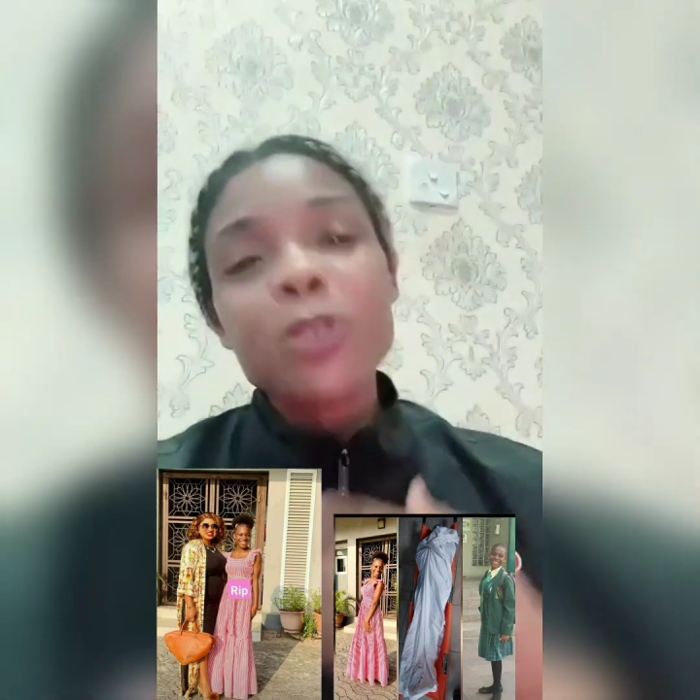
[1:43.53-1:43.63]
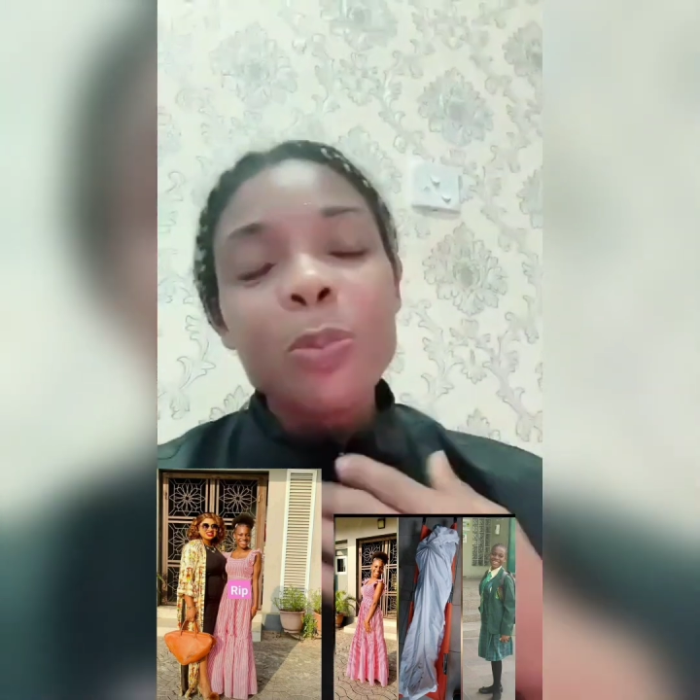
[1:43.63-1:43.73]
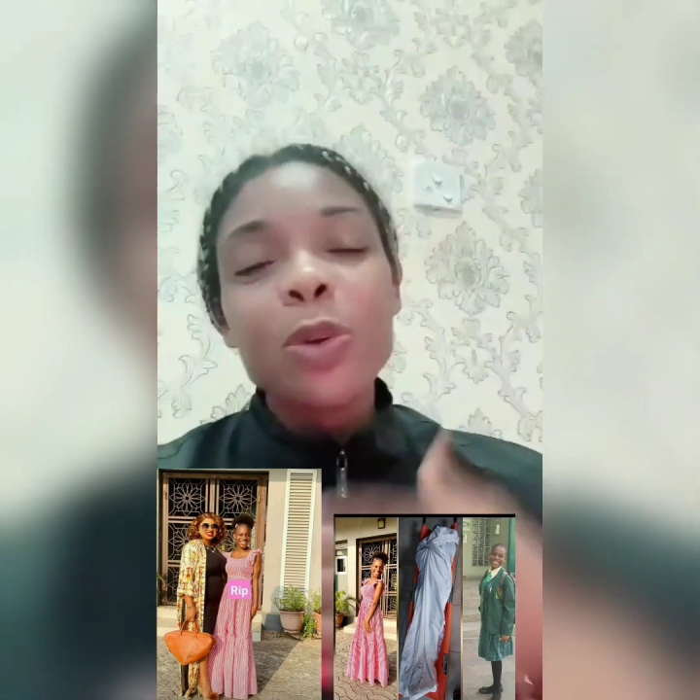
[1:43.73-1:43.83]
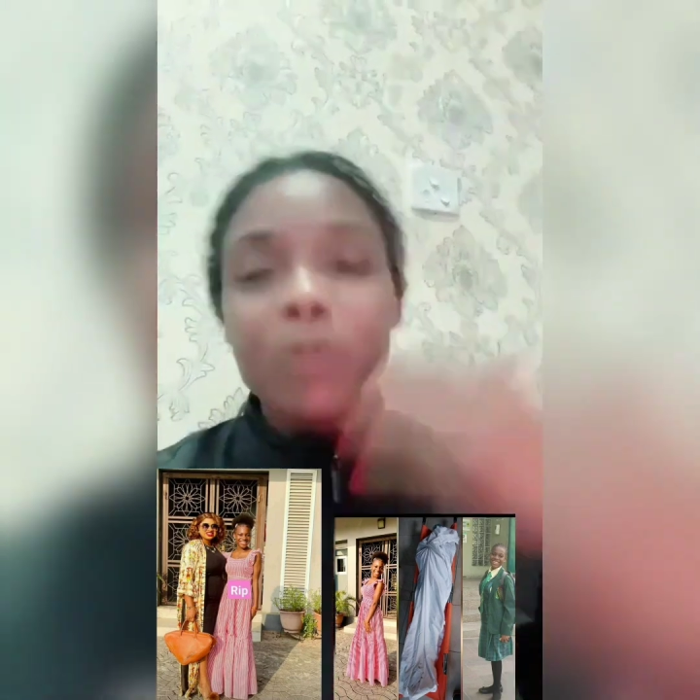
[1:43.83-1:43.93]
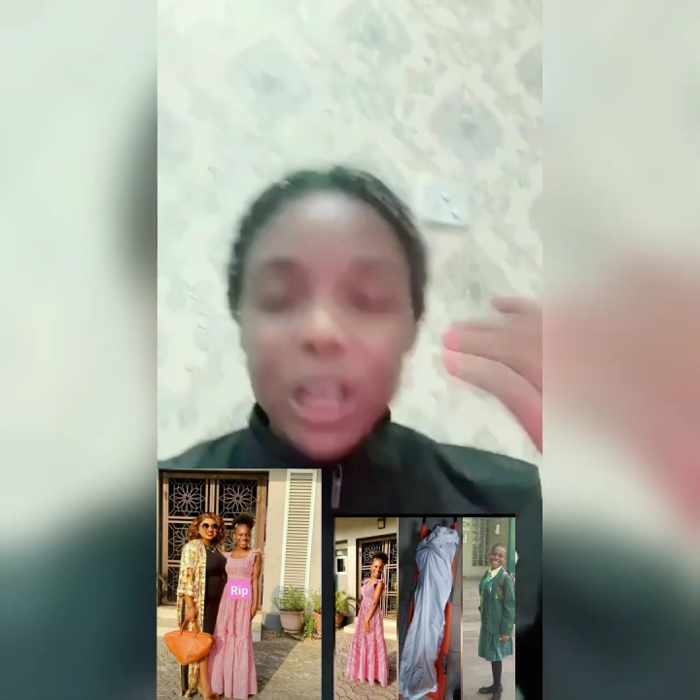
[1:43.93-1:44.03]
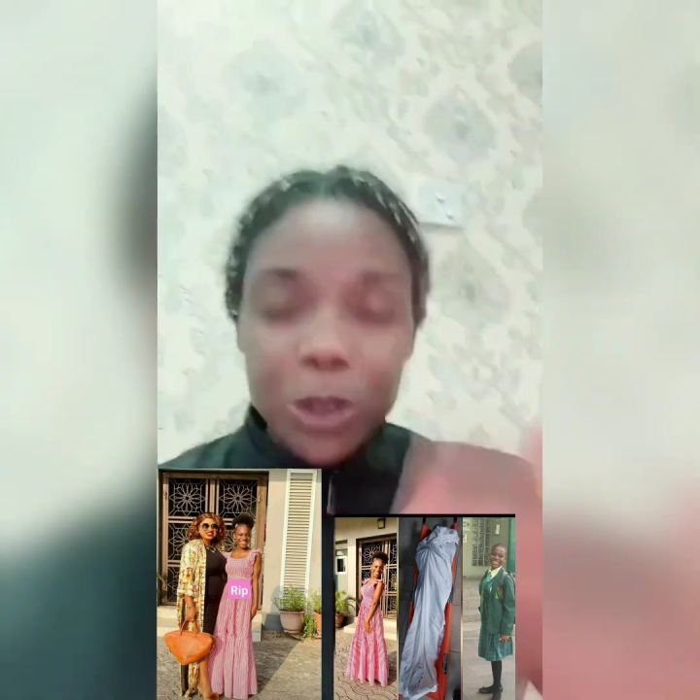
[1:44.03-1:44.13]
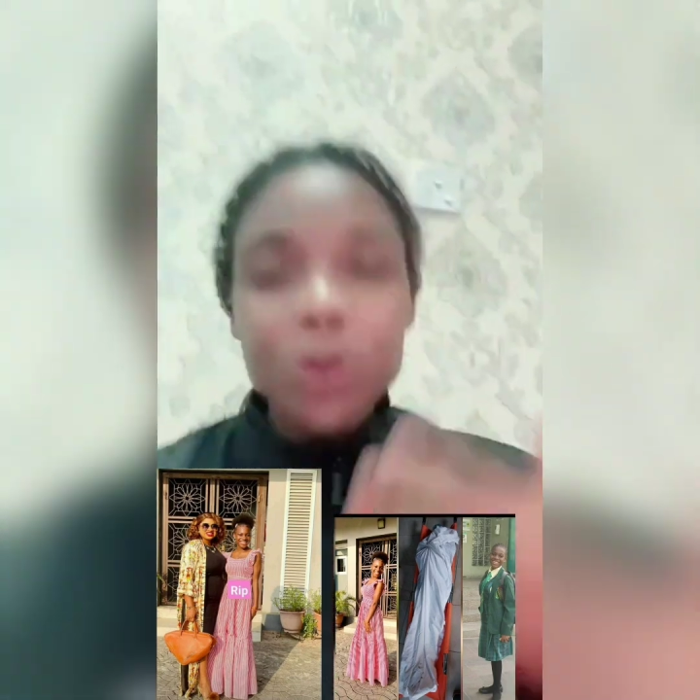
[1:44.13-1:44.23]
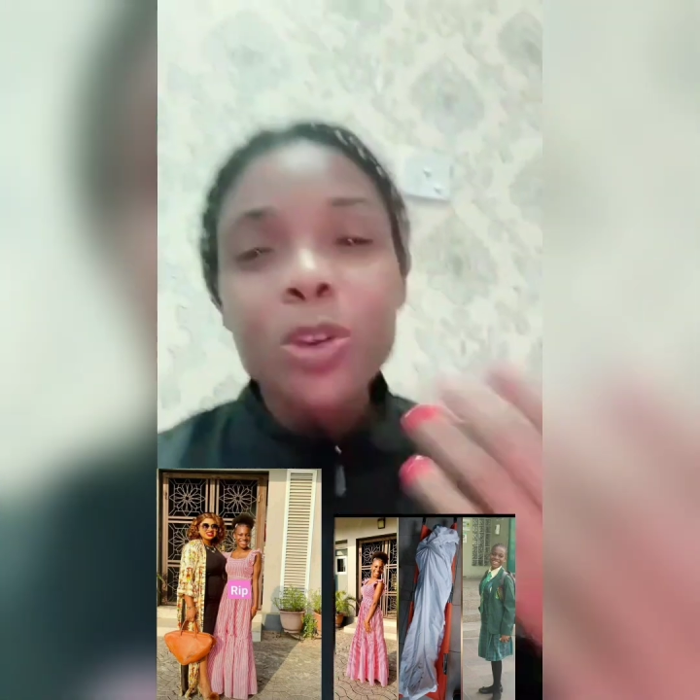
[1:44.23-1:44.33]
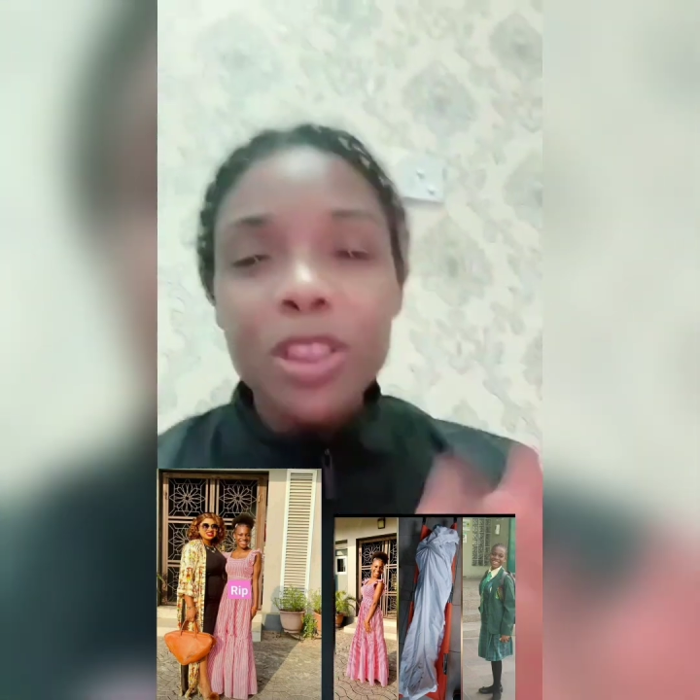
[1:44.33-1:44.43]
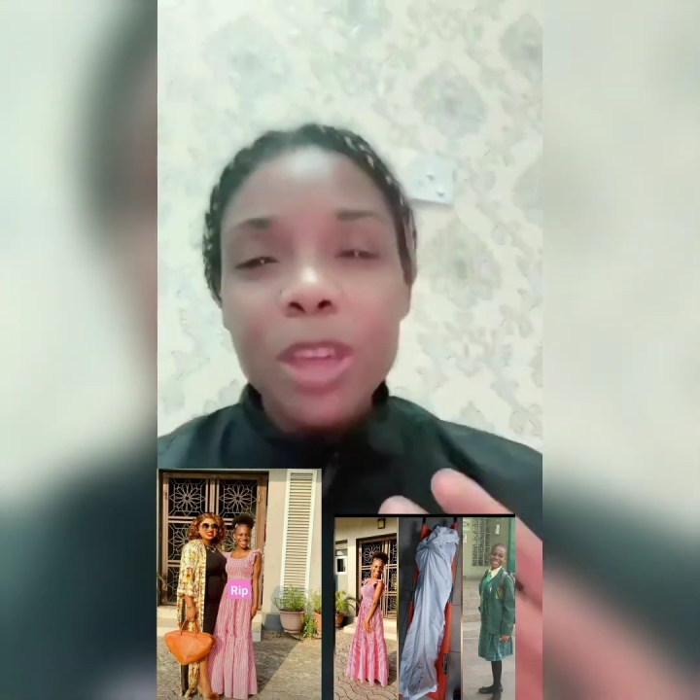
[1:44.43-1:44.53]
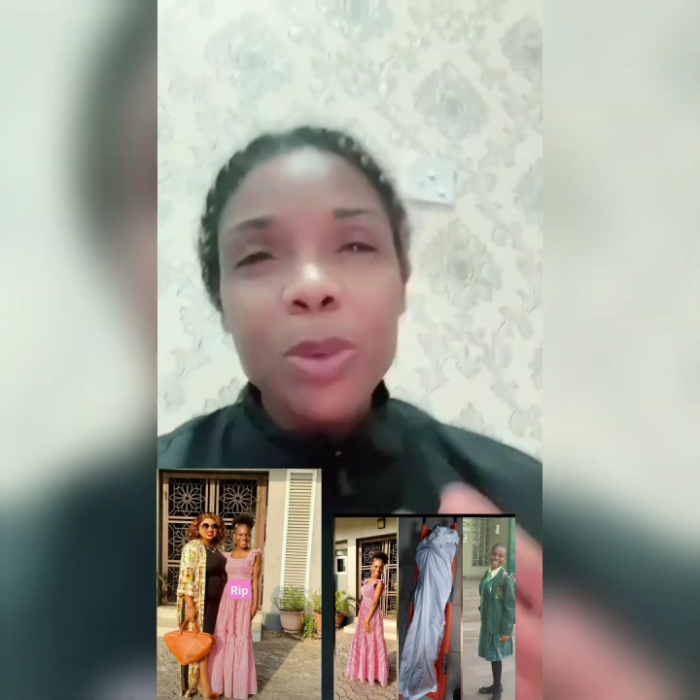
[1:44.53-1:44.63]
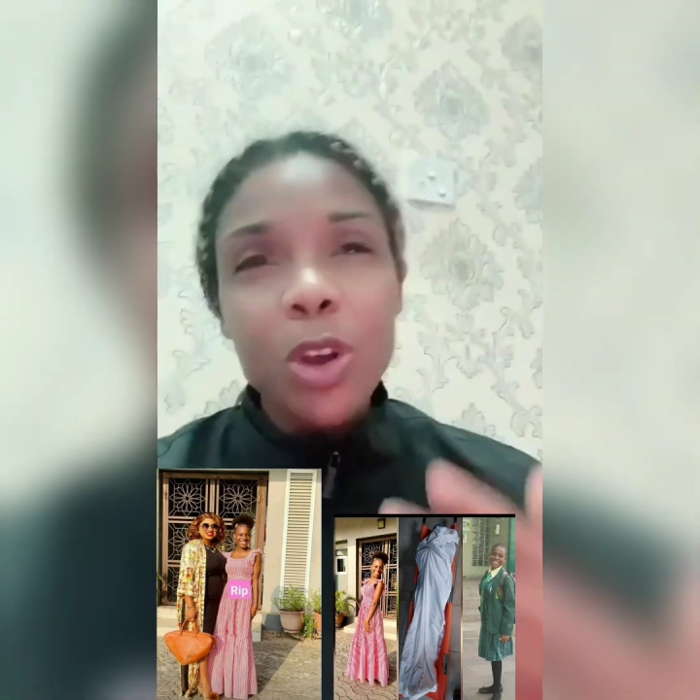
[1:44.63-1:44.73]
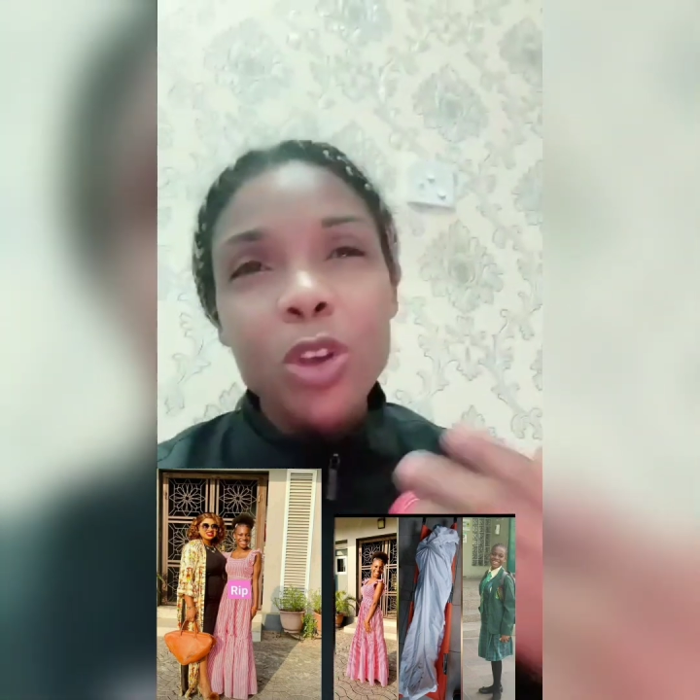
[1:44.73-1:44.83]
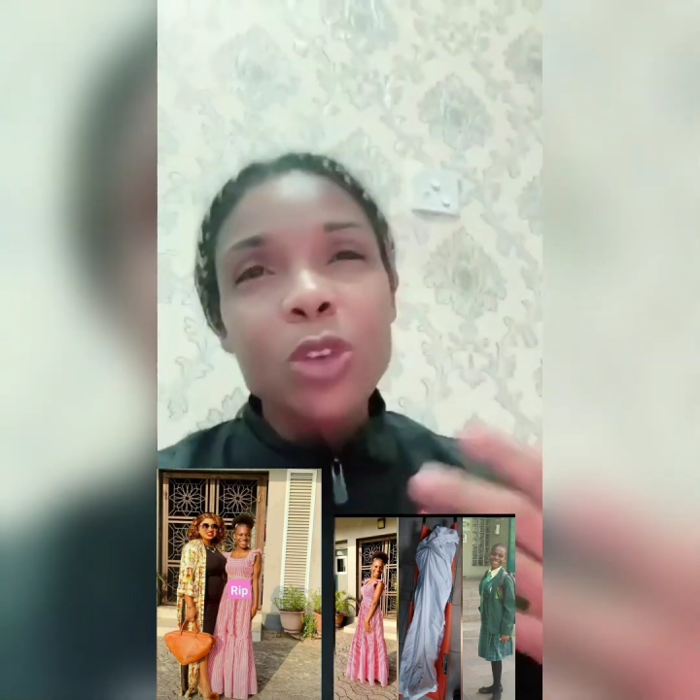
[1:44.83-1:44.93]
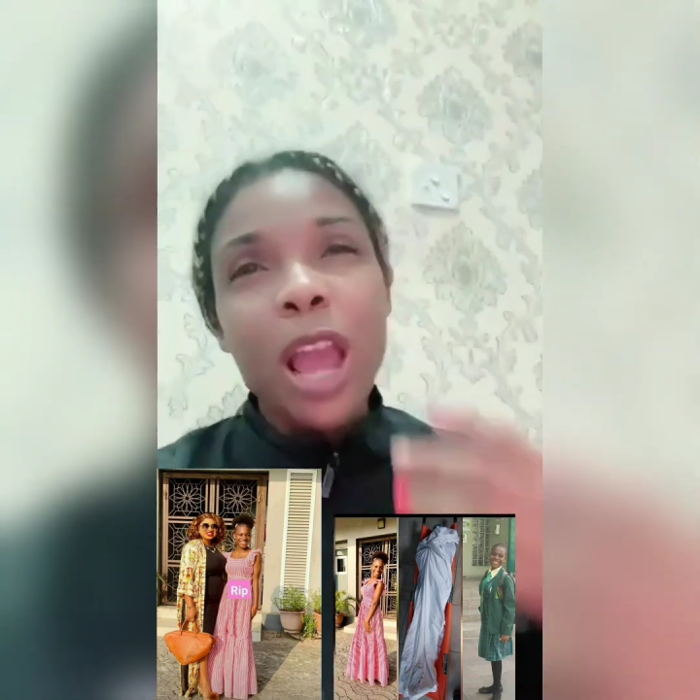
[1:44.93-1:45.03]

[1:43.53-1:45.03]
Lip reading: to put my children there because